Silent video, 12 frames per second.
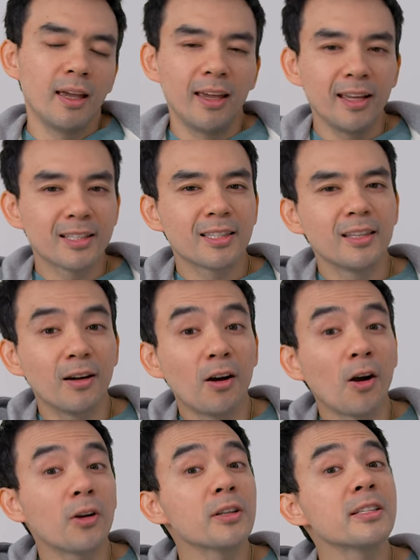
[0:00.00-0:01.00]
it's the
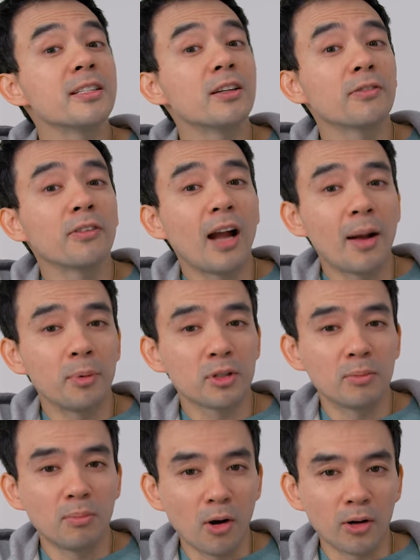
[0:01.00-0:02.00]
hardest year for Apple
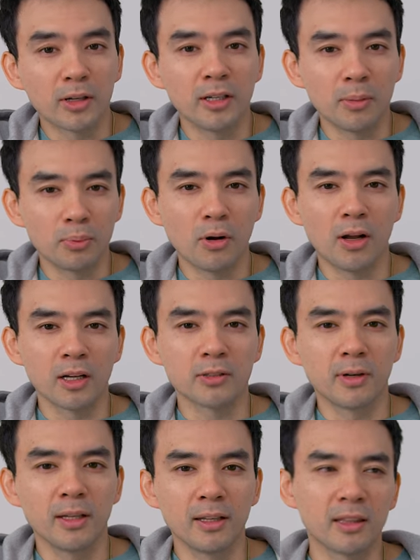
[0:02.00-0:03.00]
to market a product, right?